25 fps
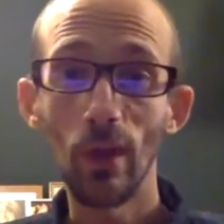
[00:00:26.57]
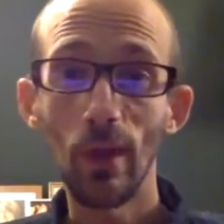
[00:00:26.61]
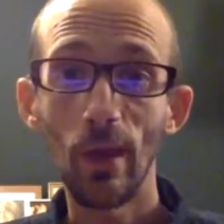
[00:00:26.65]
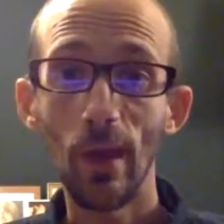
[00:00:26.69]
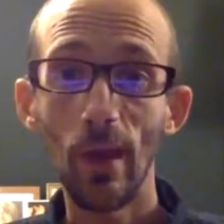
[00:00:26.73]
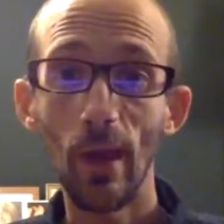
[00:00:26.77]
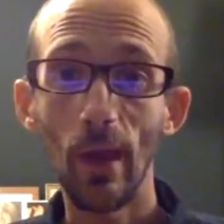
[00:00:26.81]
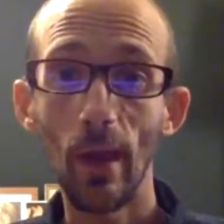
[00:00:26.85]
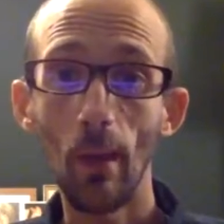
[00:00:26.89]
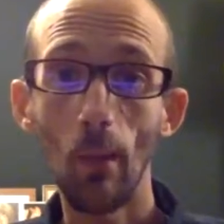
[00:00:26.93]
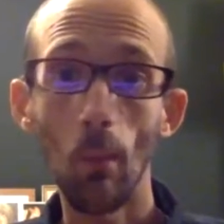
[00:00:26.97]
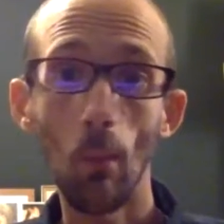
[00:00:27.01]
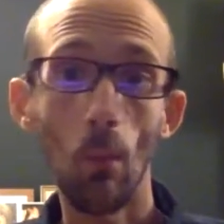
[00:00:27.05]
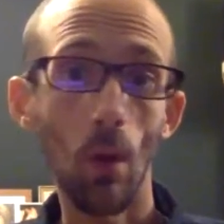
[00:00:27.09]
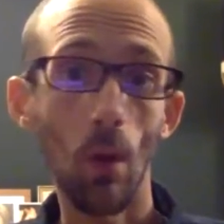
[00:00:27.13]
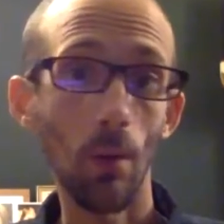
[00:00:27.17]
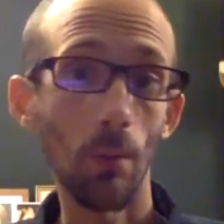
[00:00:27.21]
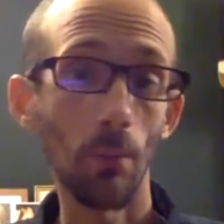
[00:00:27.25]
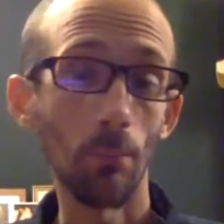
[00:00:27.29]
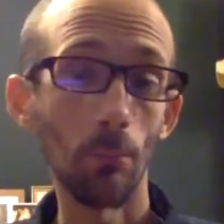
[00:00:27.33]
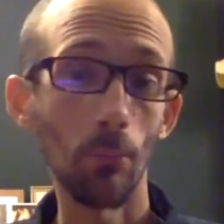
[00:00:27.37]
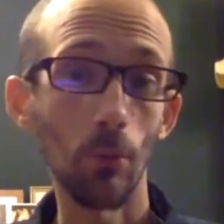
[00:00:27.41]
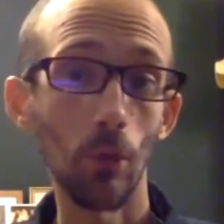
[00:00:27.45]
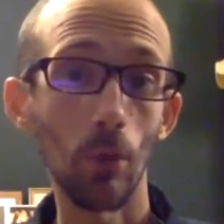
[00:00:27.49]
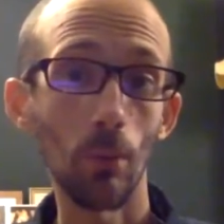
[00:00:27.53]
what
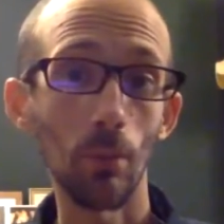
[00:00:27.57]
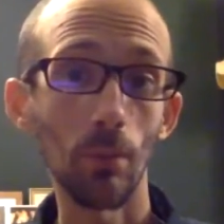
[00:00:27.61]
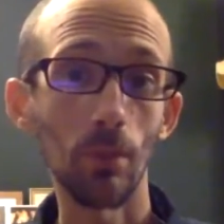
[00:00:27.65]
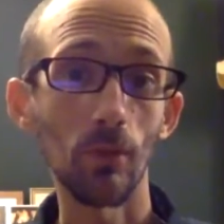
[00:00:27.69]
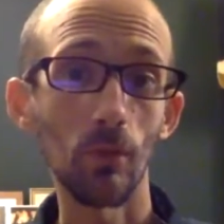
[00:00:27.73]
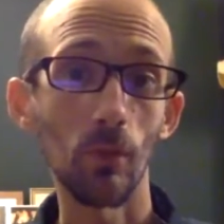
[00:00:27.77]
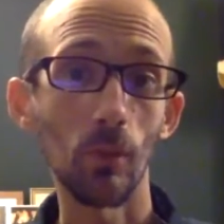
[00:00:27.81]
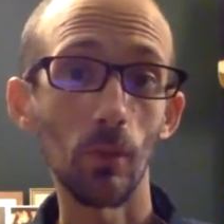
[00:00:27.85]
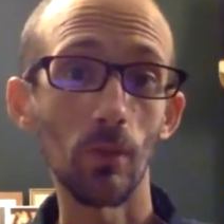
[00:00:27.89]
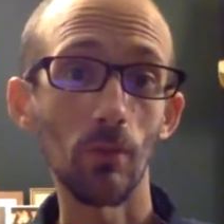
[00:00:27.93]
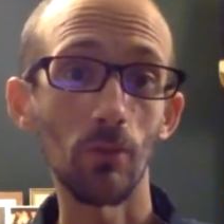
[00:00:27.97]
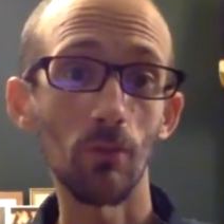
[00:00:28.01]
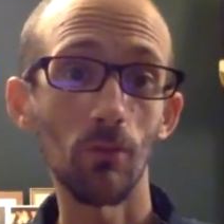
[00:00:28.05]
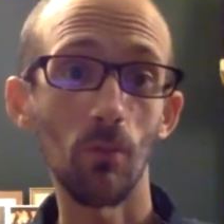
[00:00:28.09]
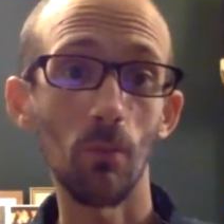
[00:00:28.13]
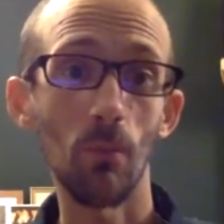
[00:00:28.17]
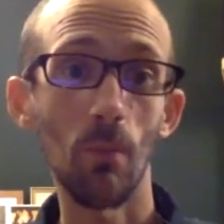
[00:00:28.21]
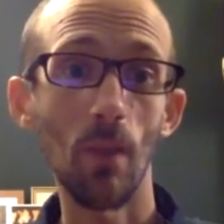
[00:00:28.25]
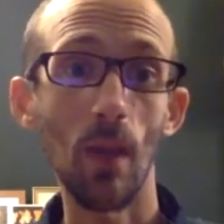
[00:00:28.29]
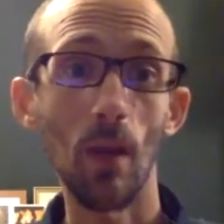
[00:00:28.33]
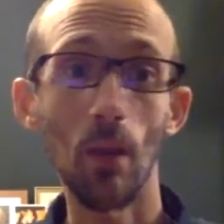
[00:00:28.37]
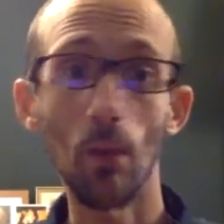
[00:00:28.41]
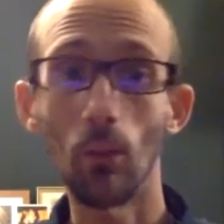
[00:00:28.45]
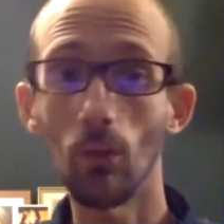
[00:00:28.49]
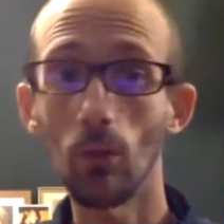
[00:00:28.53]
I'm going to be doing from
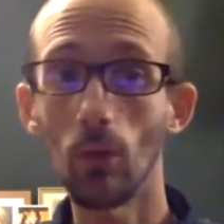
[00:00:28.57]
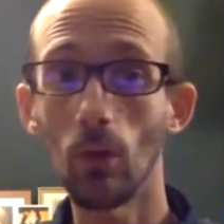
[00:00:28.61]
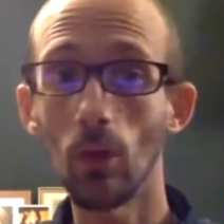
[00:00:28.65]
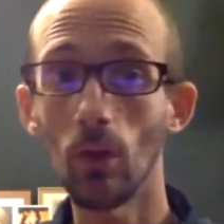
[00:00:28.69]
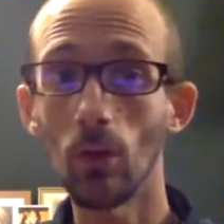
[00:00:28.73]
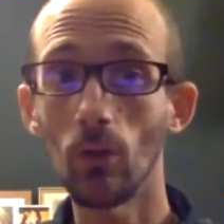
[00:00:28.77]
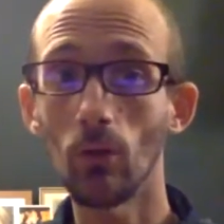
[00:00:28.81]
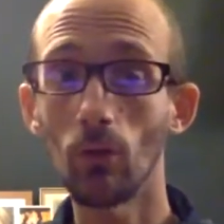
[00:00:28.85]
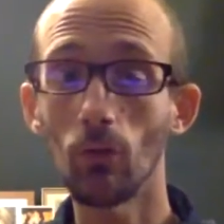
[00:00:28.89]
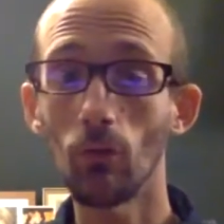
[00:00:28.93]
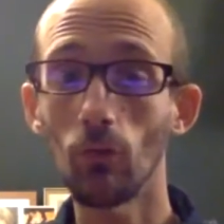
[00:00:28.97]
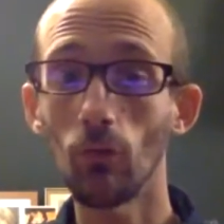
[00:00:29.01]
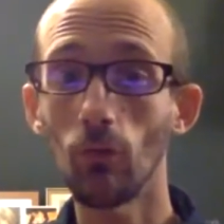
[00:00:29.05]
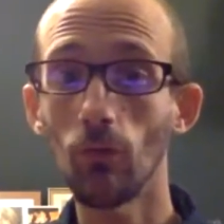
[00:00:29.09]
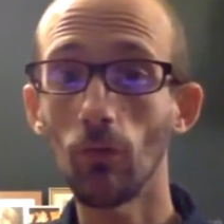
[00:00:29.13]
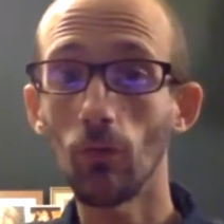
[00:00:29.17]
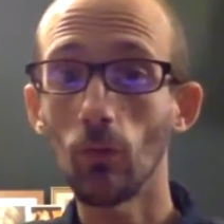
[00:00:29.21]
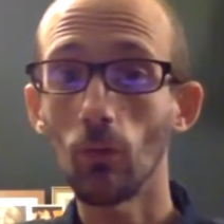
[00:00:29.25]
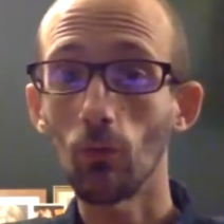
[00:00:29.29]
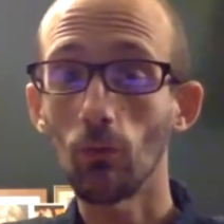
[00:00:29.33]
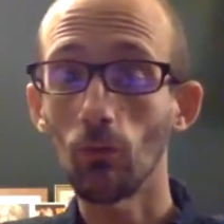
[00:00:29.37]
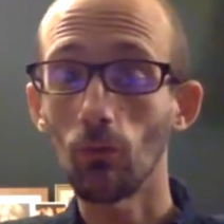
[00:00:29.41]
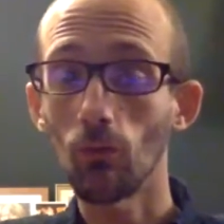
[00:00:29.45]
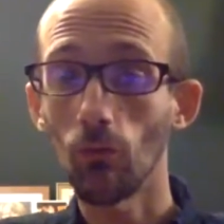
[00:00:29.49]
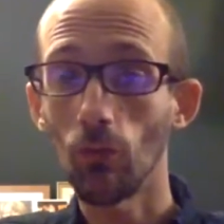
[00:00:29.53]
now on and to the
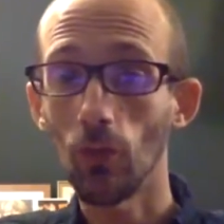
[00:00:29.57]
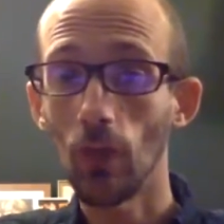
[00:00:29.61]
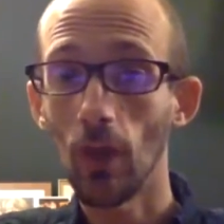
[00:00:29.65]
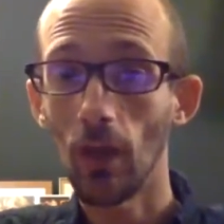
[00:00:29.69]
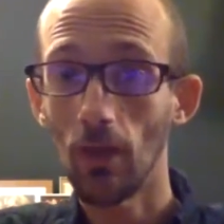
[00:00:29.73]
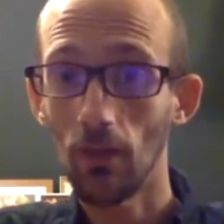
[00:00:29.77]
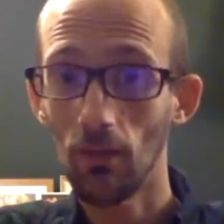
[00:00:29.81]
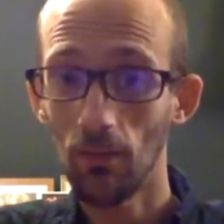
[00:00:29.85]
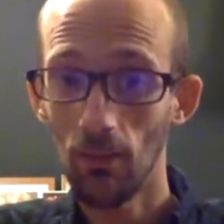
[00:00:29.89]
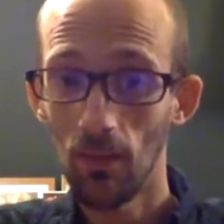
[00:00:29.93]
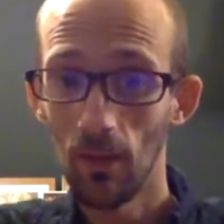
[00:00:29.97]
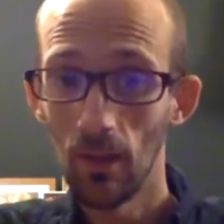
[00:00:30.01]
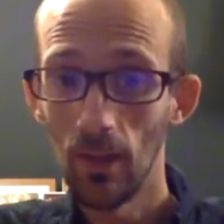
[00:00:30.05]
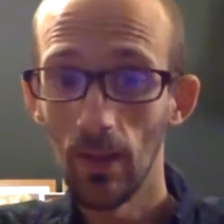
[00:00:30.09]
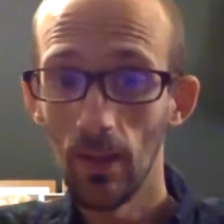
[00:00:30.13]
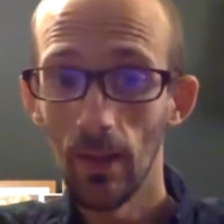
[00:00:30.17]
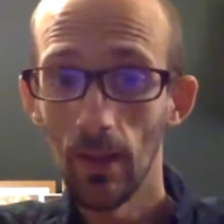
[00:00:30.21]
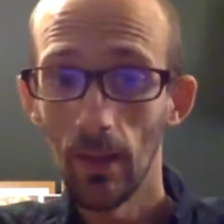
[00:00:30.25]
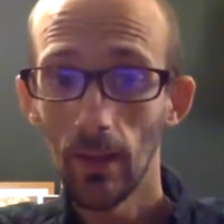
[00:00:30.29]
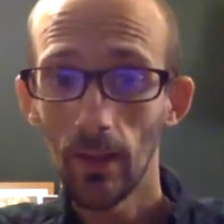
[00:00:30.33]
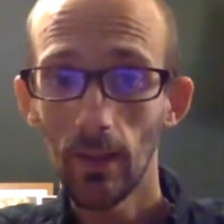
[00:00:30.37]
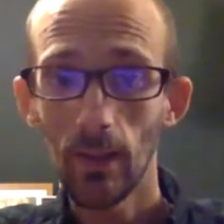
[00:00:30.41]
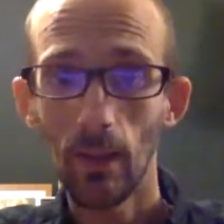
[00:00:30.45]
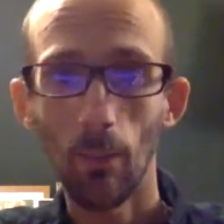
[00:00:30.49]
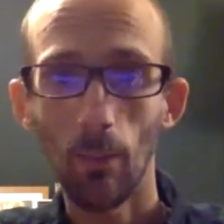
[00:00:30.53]
future for the next
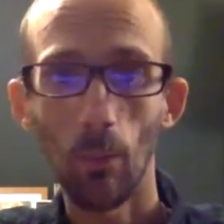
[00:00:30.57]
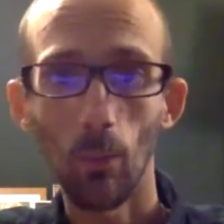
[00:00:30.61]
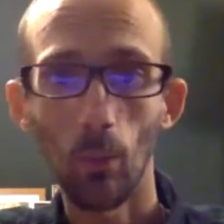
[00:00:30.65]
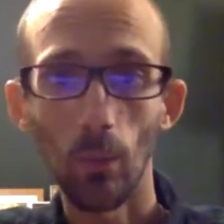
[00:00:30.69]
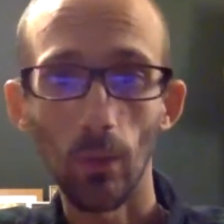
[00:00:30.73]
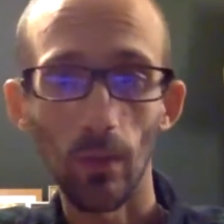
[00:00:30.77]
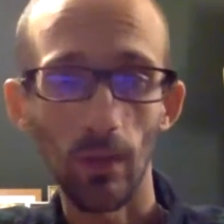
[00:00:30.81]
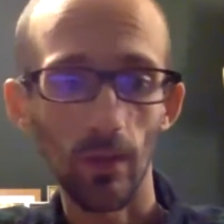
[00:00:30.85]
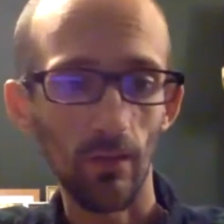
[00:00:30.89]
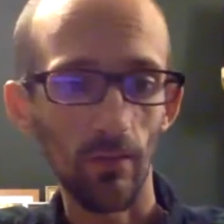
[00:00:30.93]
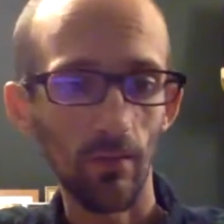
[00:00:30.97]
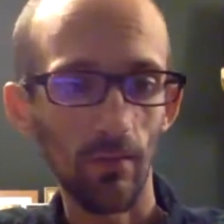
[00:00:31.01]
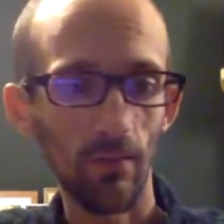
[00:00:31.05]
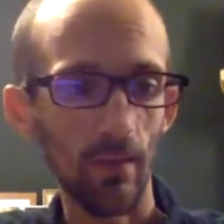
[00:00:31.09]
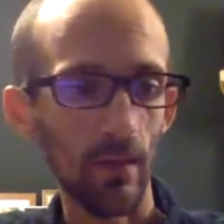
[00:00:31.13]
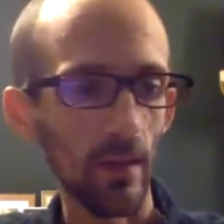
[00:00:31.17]
couple of weeks.